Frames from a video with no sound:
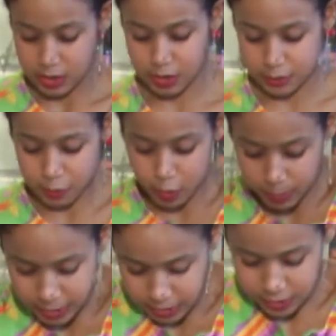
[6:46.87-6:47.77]
just
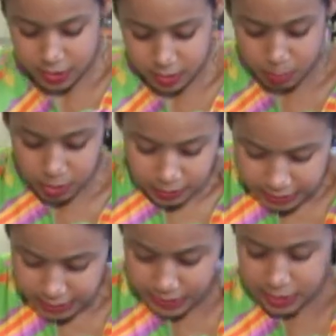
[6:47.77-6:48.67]
form it into the ball
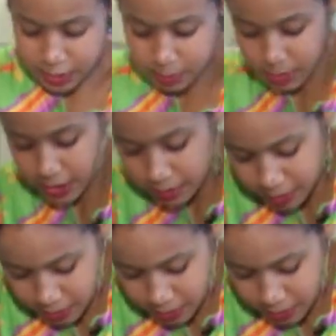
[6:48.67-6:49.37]
that it's going to be.